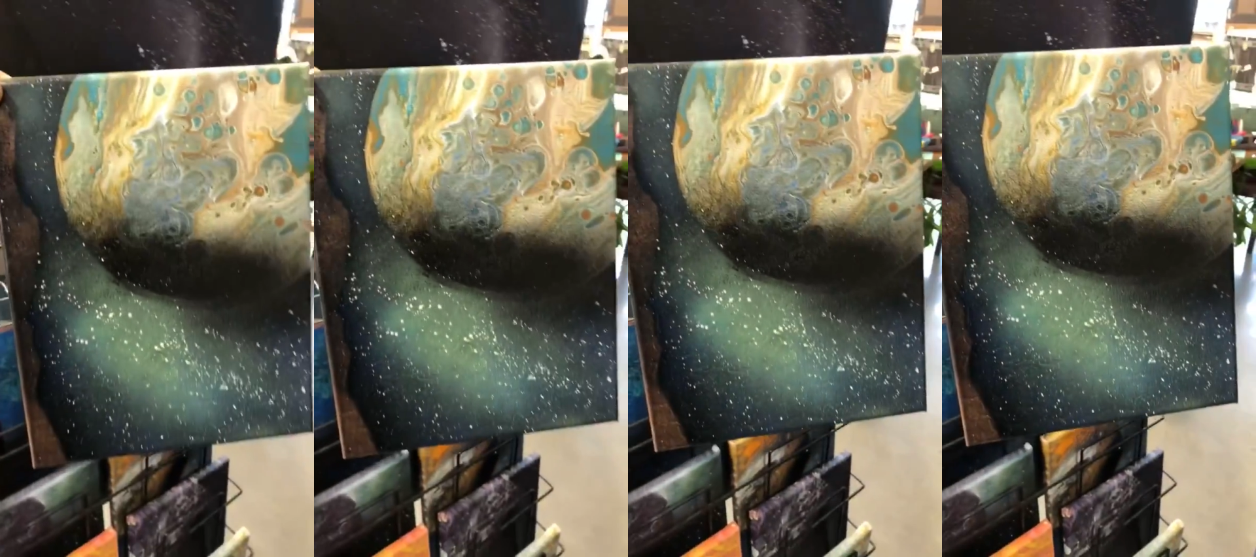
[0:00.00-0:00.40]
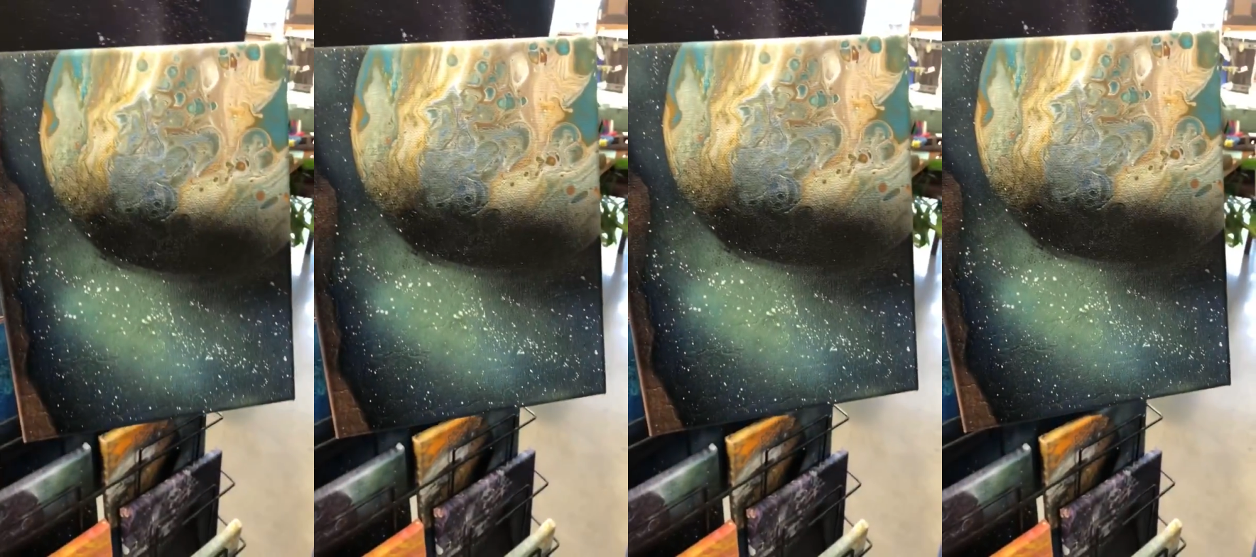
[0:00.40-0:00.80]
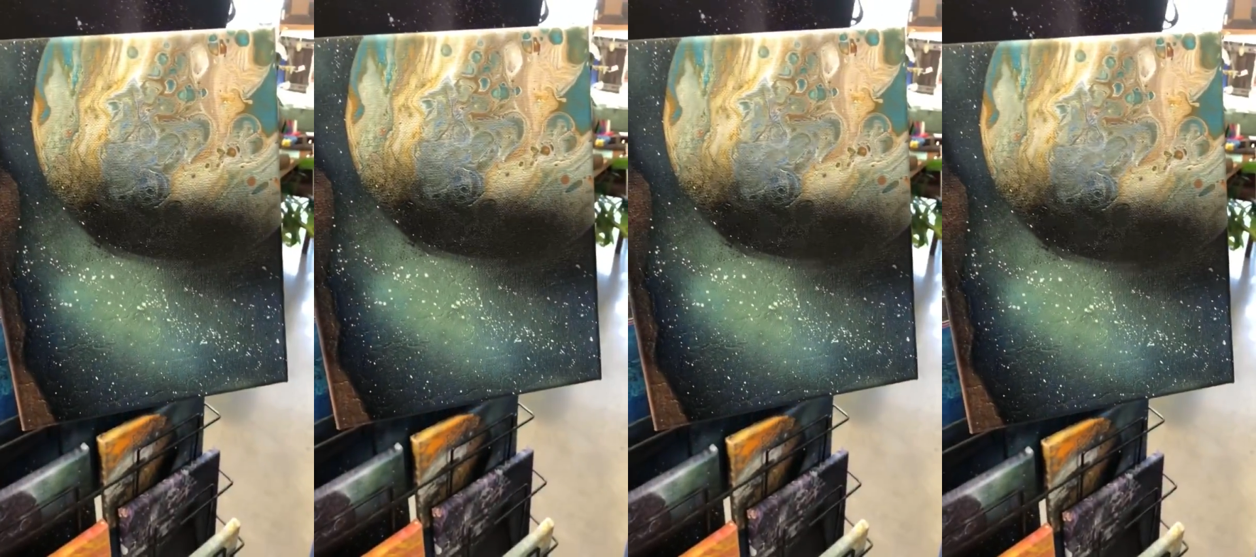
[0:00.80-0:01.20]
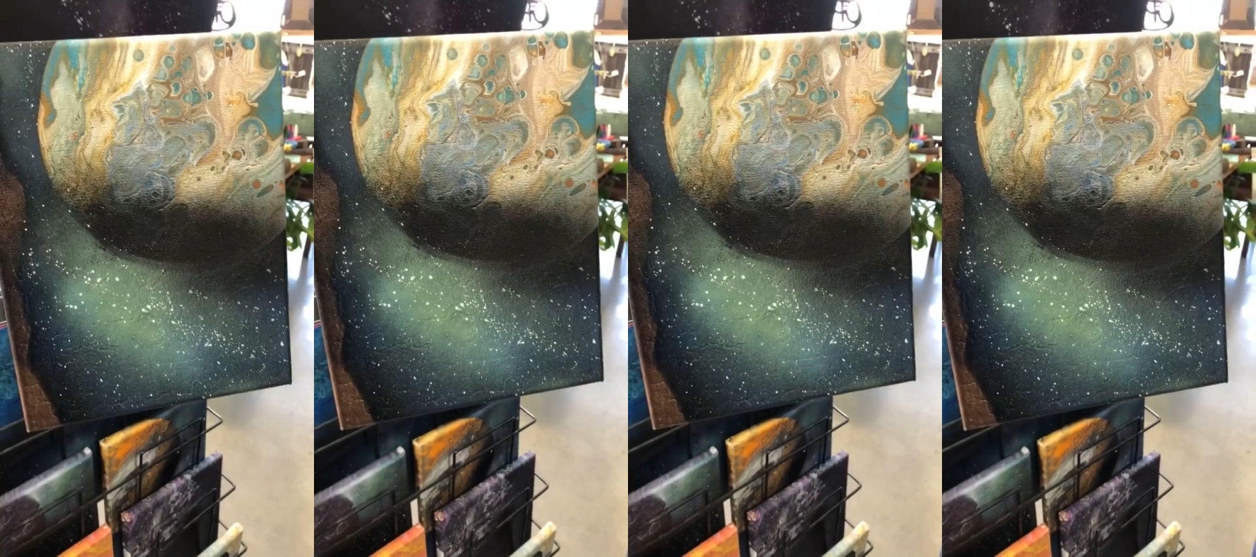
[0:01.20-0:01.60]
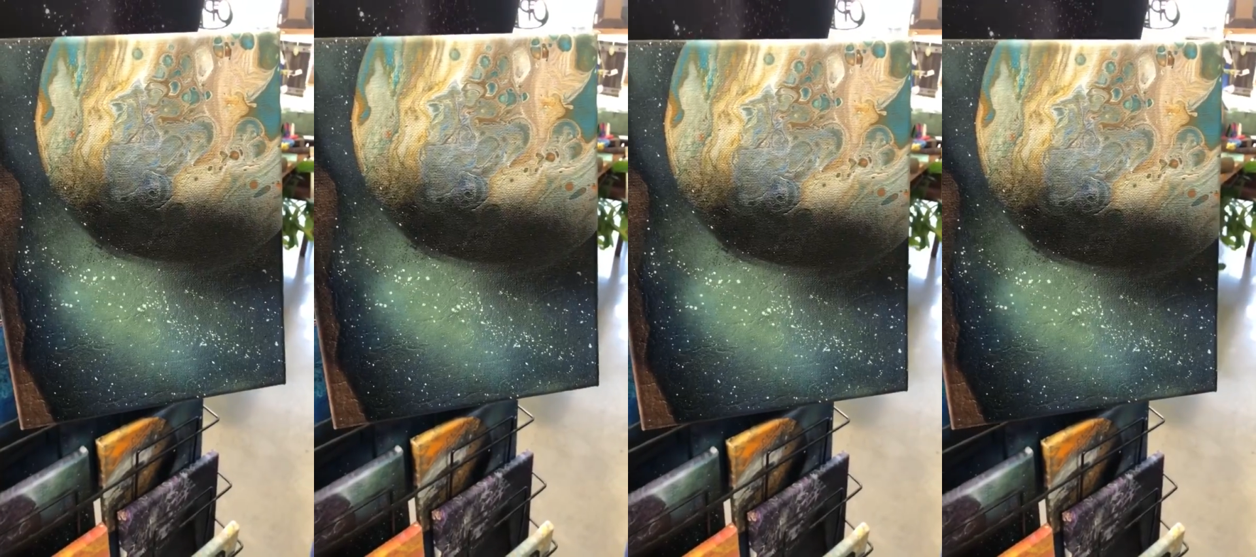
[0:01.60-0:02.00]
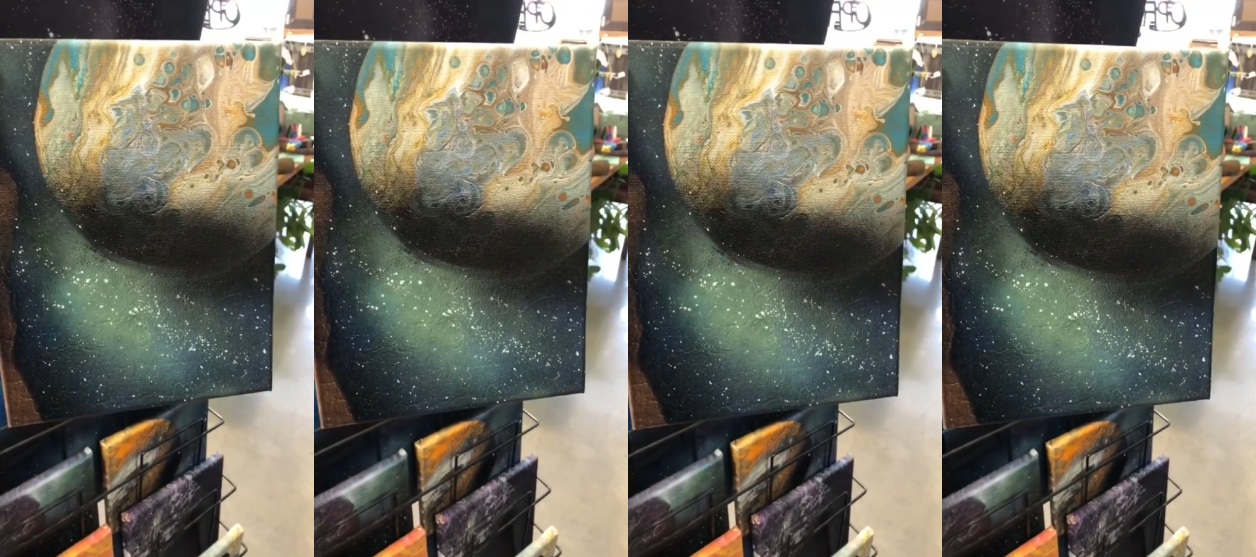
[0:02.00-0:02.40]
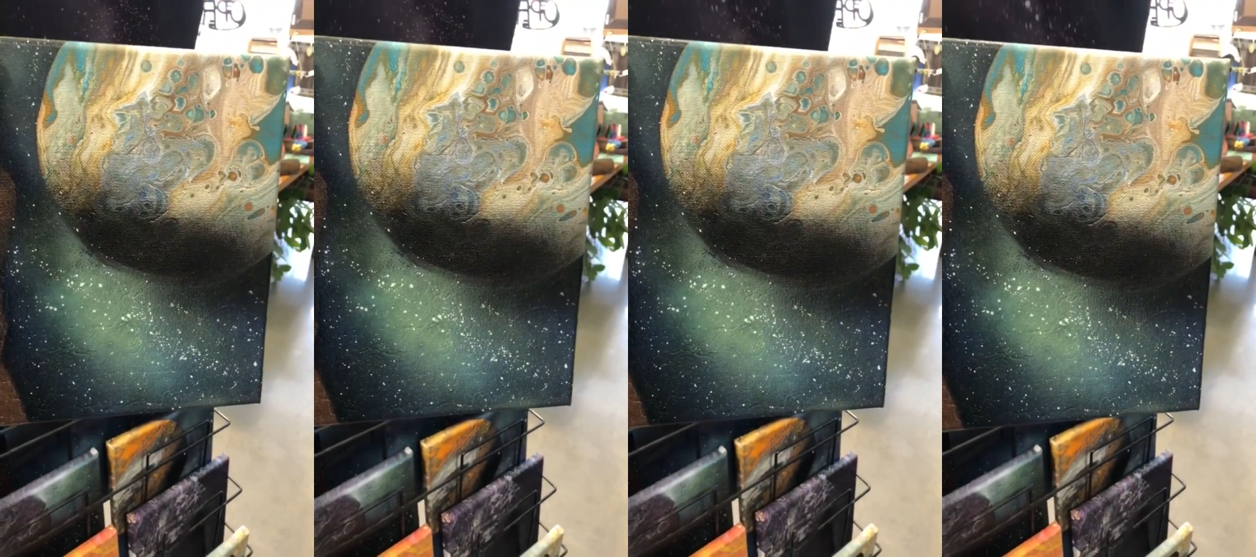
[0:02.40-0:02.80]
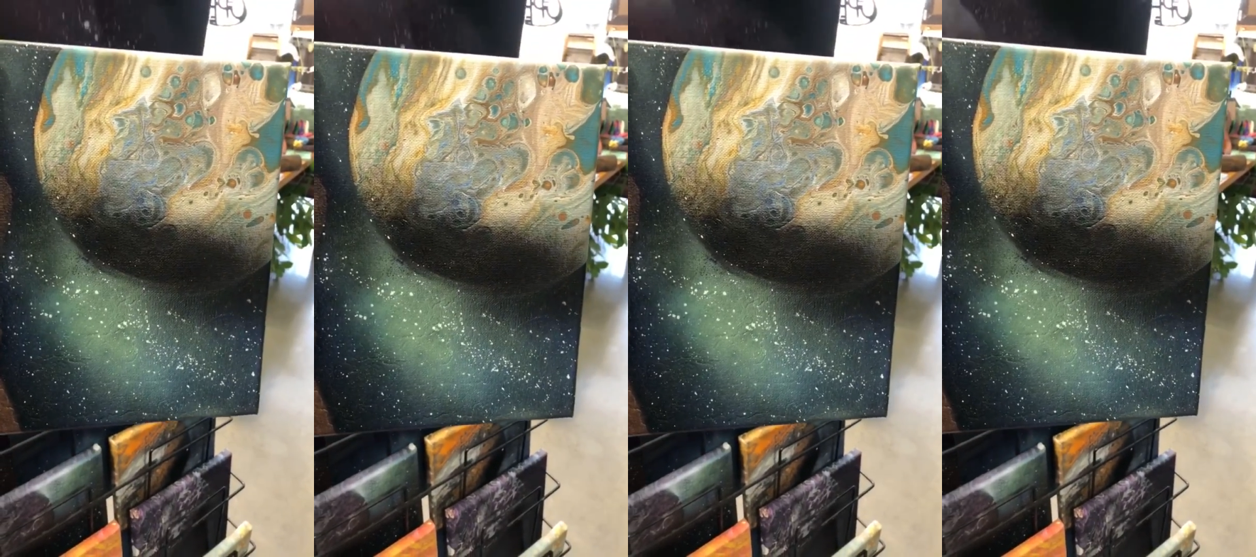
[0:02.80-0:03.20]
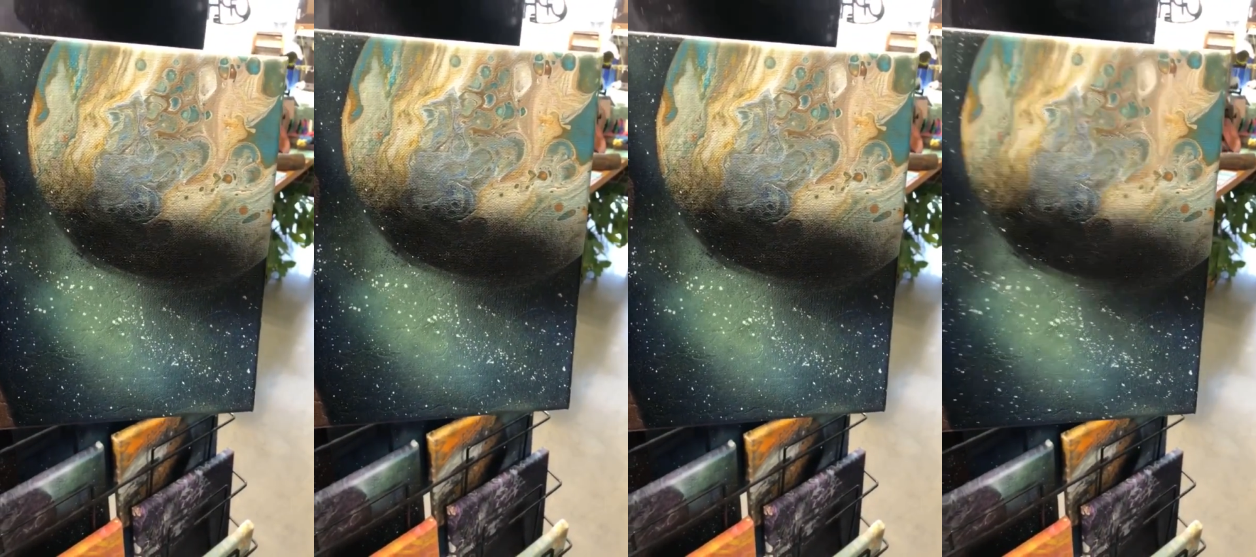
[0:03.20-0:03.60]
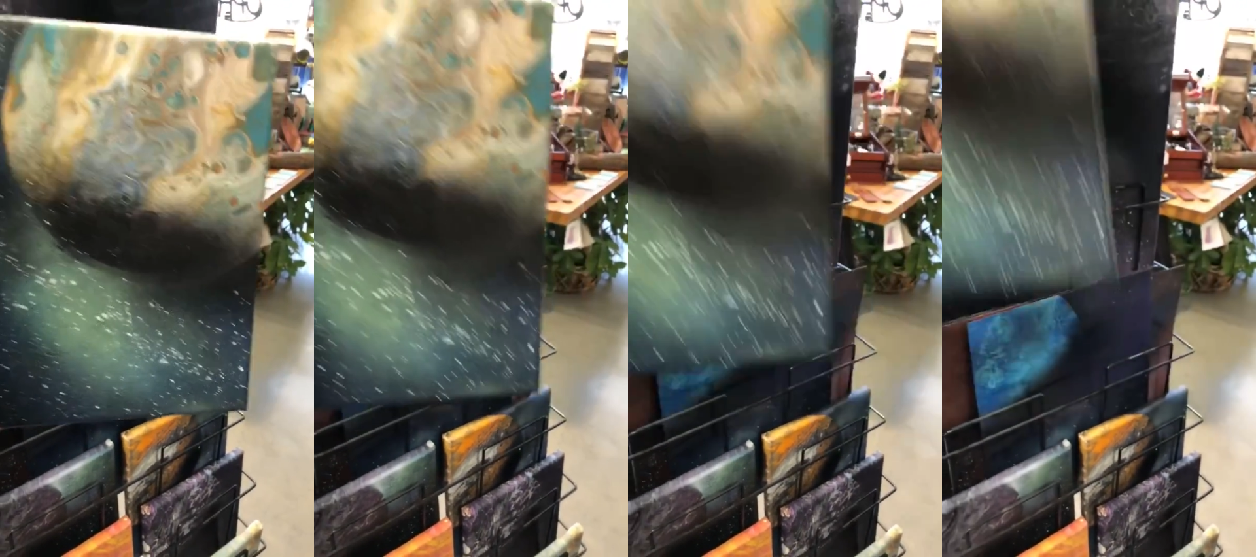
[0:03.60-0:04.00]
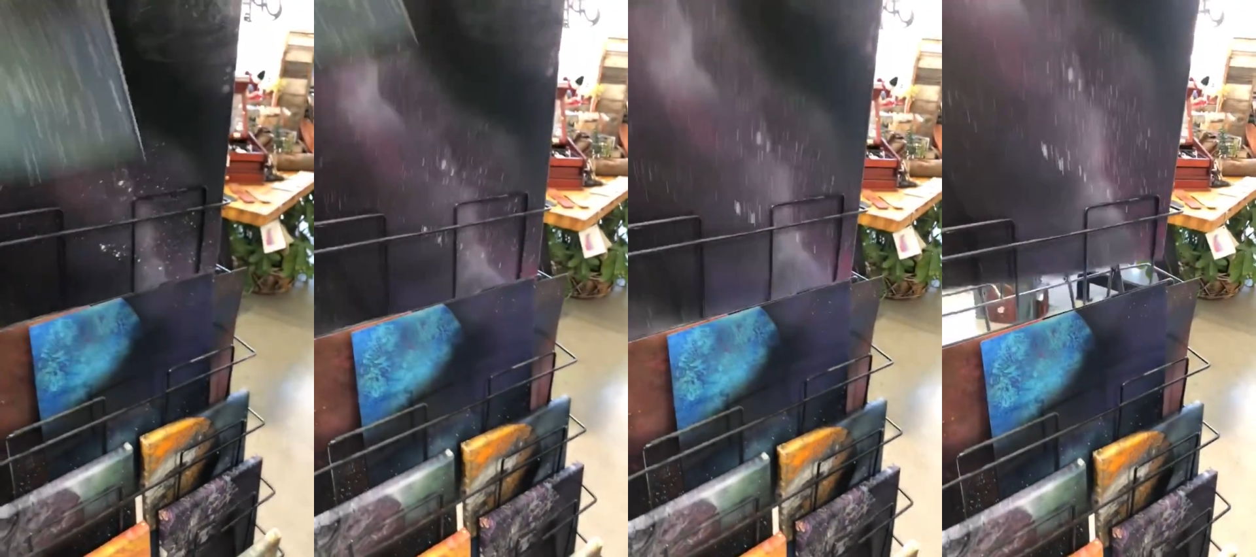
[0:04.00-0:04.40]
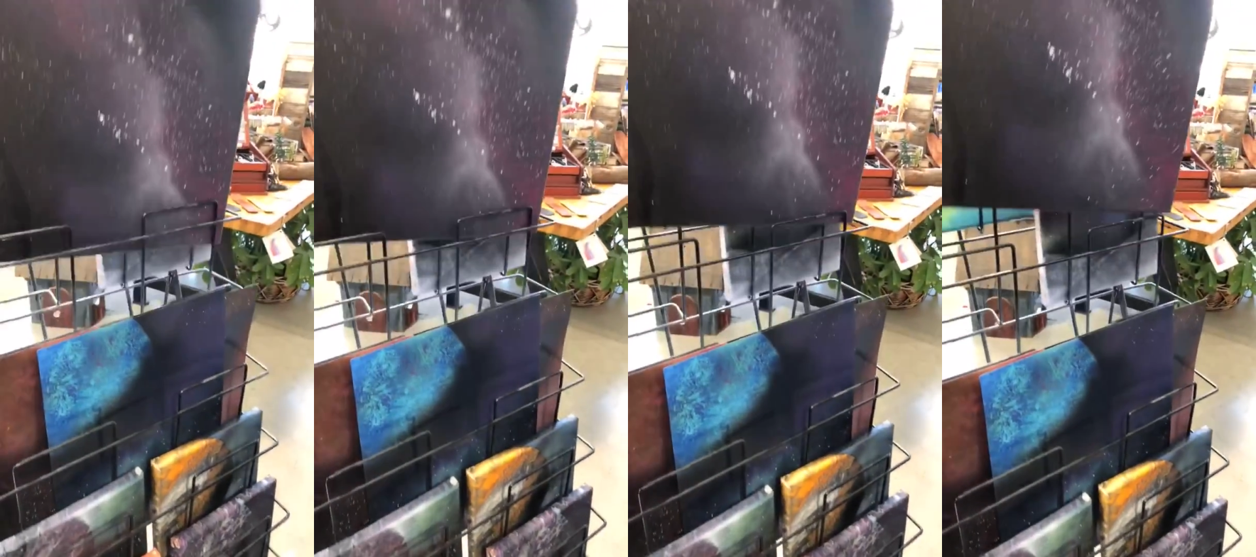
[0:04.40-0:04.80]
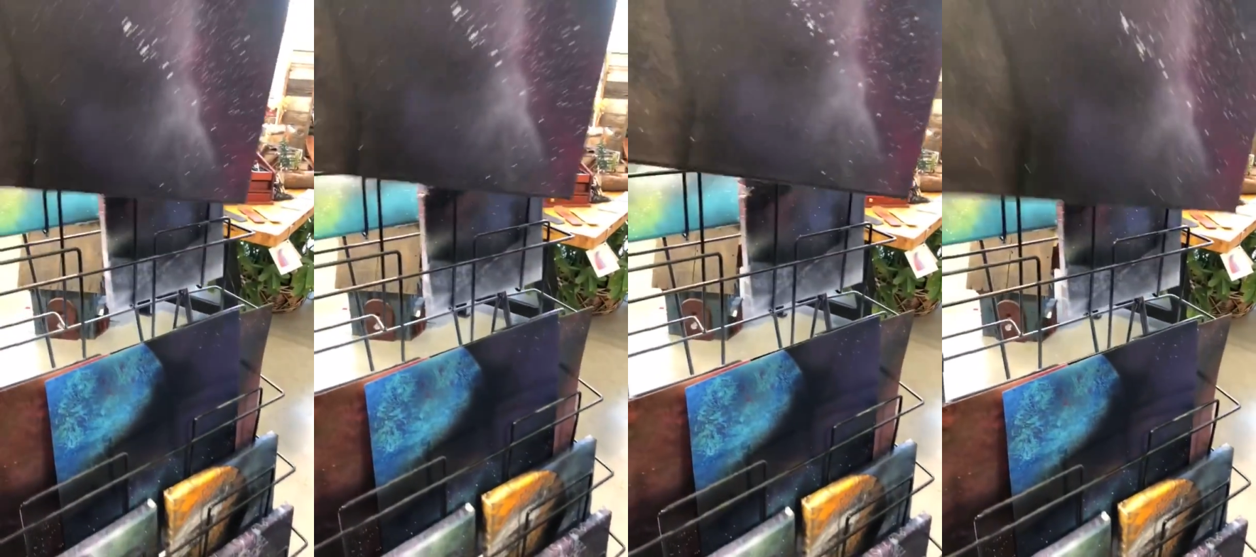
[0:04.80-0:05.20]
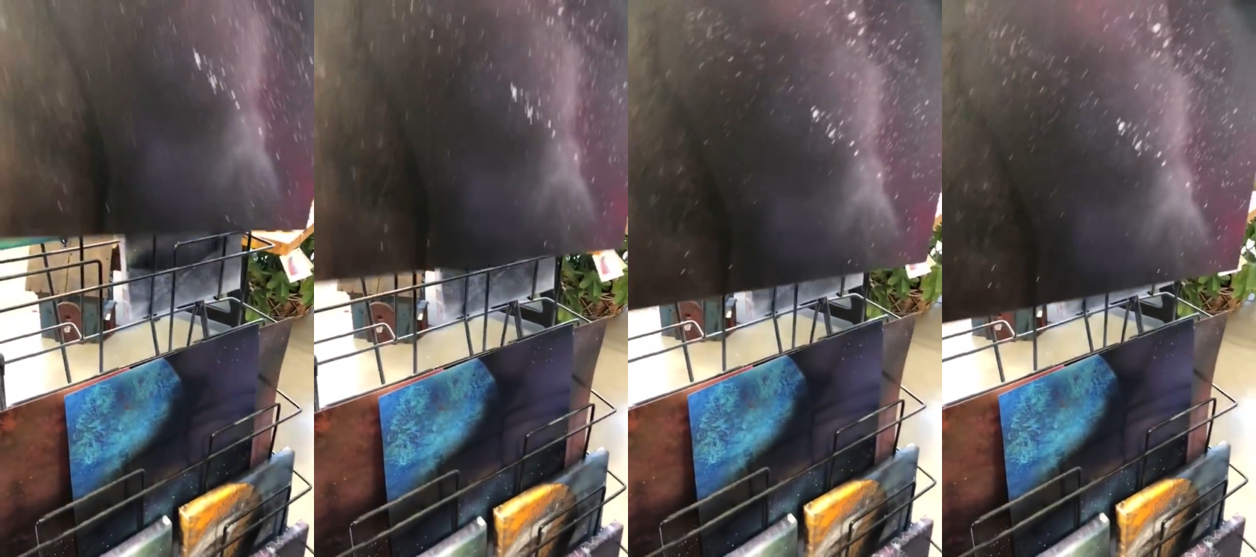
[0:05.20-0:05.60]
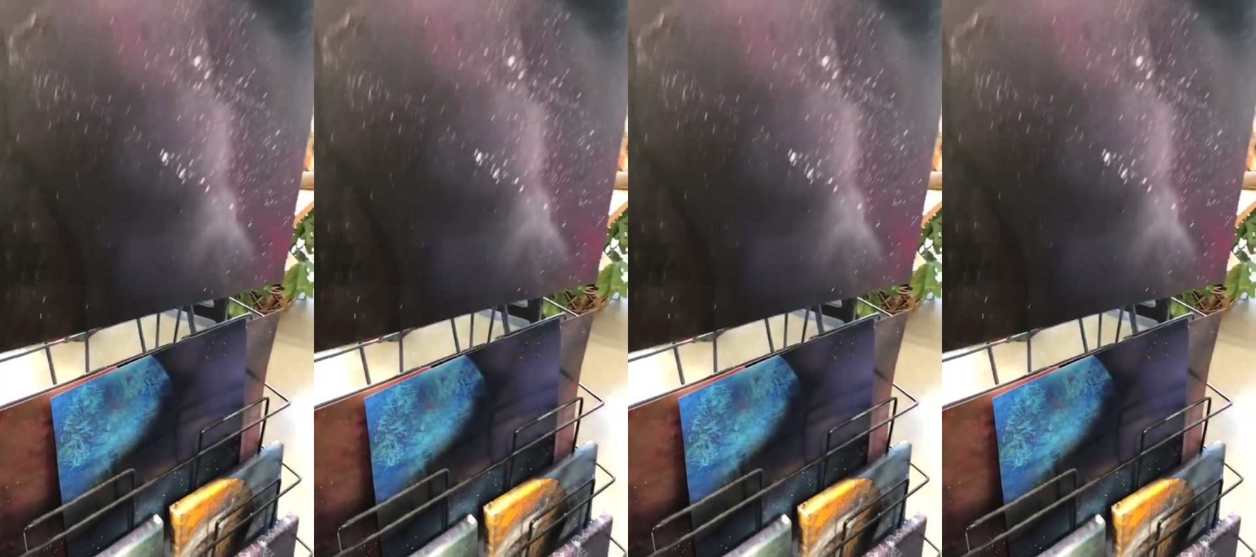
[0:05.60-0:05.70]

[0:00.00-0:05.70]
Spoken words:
Nobody's mouth can be seen.